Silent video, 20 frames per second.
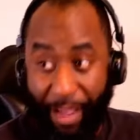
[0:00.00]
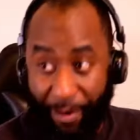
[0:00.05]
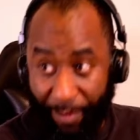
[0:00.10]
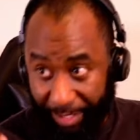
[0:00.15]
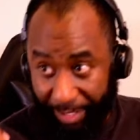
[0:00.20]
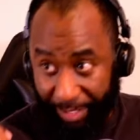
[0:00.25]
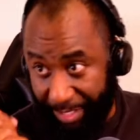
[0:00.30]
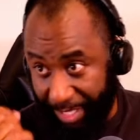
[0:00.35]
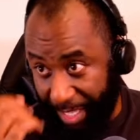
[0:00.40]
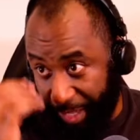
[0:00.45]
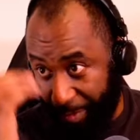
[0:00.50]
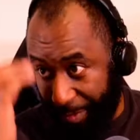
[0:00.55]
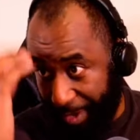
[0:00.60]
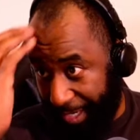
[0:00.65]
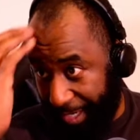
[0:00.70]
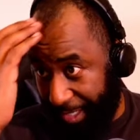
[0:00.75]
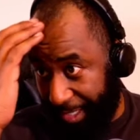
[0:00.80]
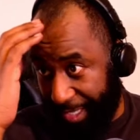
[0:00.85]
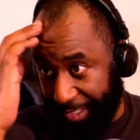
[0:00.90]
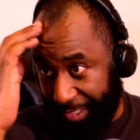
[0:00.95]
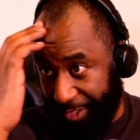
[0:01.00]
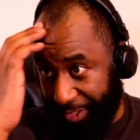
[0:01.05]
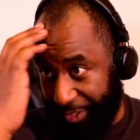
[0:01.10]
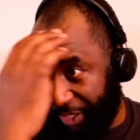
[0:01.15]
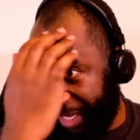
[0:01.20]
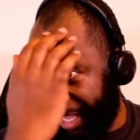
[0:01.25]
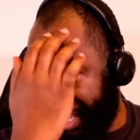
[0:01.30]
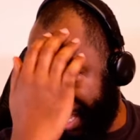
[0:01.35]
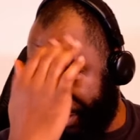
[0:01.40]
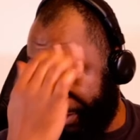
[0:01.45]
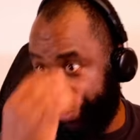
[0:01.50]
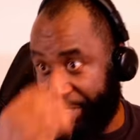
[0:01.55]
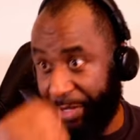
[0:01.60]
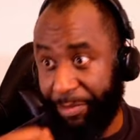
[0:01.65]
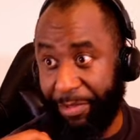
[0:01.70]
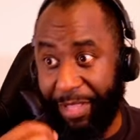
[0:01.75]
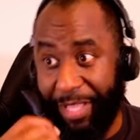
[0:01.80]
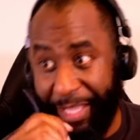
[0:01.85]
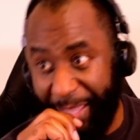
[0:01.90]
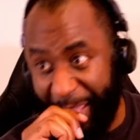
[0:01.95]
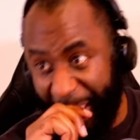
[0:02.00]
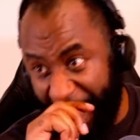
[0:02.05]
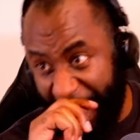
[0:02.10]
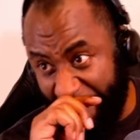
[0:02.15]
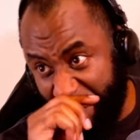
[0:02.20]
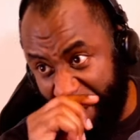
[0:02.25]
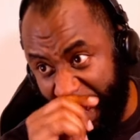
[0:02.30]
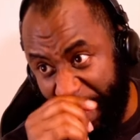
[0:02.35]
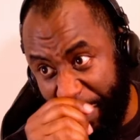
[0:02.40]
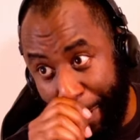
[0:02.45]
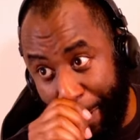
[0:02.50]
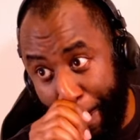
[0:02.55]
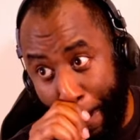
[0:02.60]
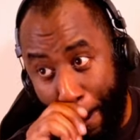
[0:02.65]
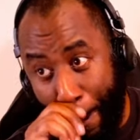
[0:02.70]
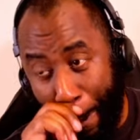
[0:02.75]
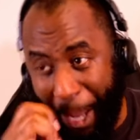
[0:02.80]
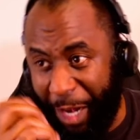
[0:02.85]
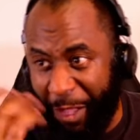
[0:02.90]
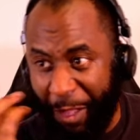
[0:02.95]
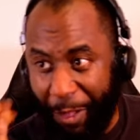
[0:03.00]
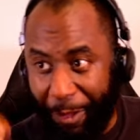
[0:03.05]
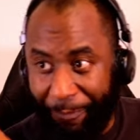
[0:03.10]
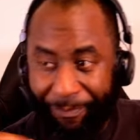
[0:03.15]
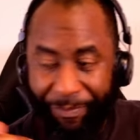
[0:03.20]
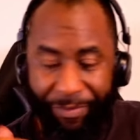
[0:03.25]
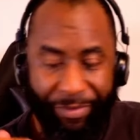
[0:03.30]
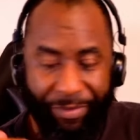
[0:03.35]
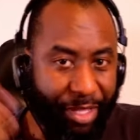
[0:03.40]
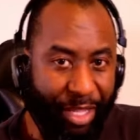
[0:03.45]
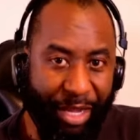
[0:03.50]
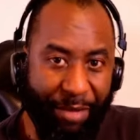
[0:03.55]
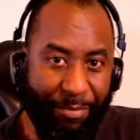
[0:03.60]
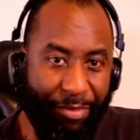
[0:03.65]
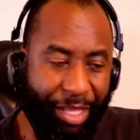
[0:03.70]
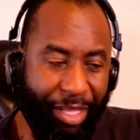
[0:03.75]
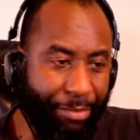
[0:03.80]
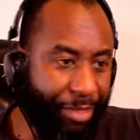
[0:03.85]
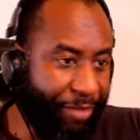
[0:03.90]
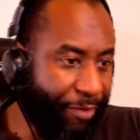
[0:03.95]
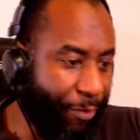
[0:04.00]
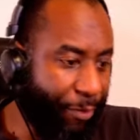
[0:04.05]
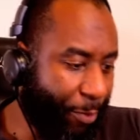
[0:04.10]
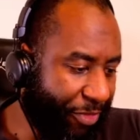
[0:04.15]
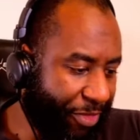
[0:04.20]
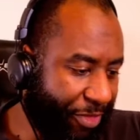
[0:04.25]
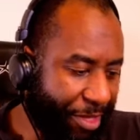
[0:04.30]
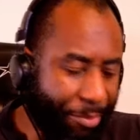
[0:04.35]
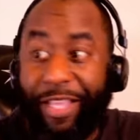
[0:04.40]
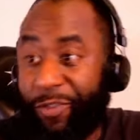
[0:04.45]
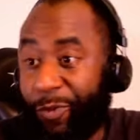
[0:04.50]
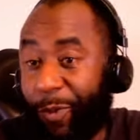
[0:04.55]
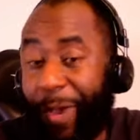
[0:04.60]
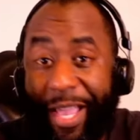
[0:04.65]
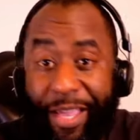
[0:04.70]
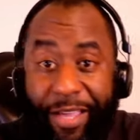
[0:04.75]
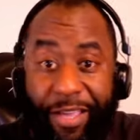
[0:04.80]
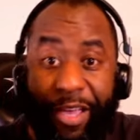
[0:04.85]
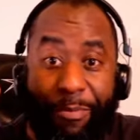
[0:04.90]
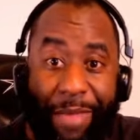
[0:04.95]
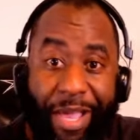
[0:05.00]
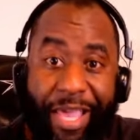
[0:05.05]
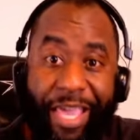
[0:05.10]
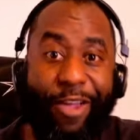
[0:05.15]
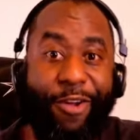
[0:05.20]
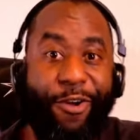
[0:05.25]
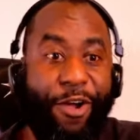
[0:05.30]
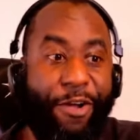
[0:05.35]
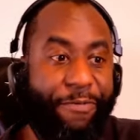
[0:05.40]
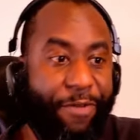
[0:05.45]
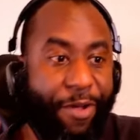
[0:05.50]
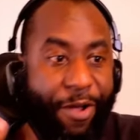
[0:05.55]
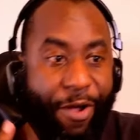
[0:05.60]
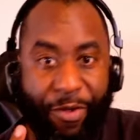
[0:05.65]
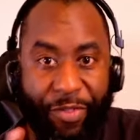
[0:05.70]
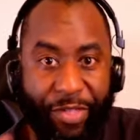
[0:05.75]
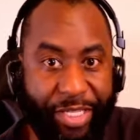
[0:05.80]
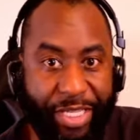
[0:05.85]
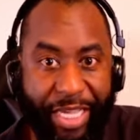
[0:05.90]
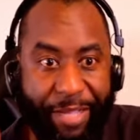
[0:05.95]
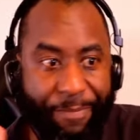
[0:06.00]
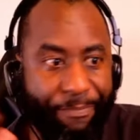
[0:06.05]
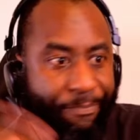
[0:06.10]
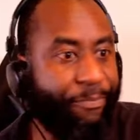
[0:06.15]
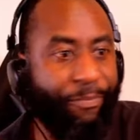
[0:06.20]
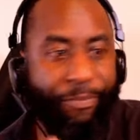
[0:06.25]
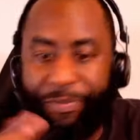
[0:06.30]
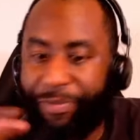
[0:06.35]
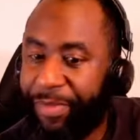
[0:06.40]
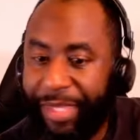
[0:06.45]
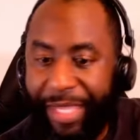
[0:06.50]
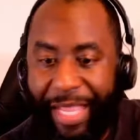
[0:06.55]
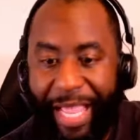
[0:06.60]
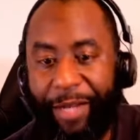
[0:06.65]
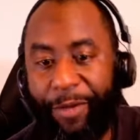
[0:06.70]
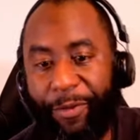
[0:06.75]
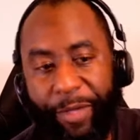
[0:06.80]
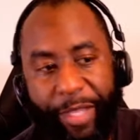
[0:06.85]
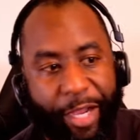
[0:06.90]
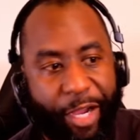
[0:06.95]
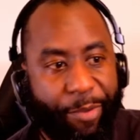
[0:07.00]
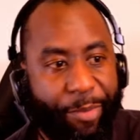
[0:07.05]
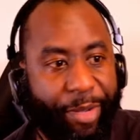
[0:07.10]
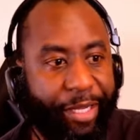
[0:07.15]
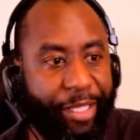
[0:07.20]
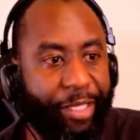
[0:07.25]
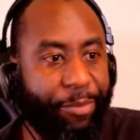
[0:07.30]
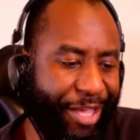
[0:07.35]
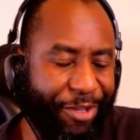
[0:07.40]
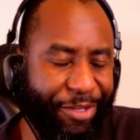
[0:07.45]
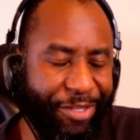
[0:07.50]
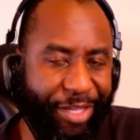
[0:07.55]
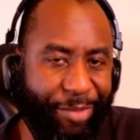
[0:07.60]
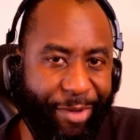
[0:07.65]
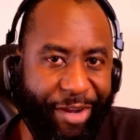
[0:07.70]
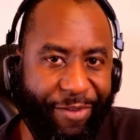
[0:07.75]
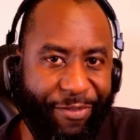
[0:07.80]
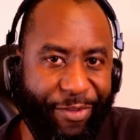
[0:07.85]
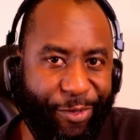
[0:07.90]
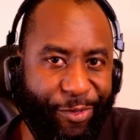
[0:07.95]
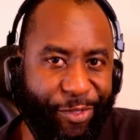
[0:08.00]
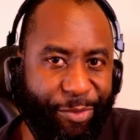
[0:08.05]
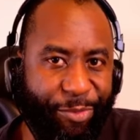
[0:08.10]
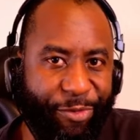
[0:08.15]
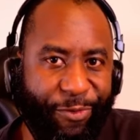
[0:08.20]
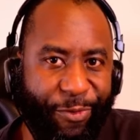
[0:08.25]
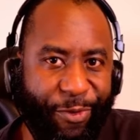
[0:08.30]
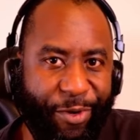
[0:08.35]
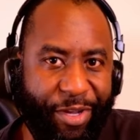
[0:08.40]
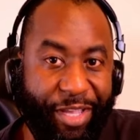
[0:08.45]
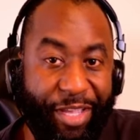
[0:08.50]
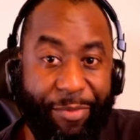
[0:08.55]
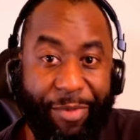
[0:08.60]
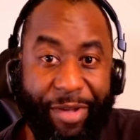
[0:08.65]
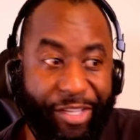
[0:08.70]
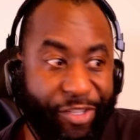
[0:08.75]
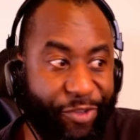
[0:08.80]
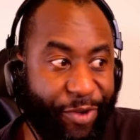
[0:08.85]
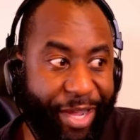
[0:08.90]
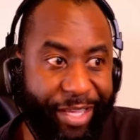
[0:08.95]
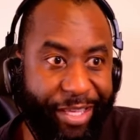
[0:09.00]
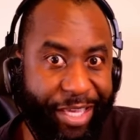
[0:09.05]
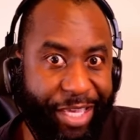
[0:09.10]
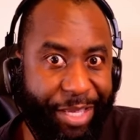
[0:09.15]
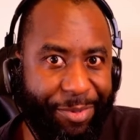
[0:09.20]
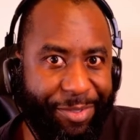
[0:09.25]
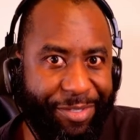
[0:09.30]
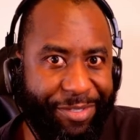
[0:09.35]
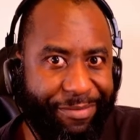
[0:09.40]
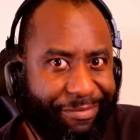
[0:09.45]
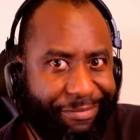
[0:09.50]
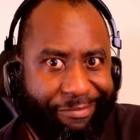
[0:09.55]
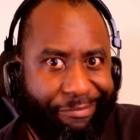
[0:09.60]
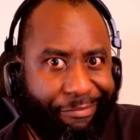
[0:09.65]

I always think about it. Like, should I do something like that? Maybe. I don't know. I'm living with it. That's why I cut my hair off all the time. I don't care about it. I don't know. Anybody ever use it before? Anybody tried Keeps?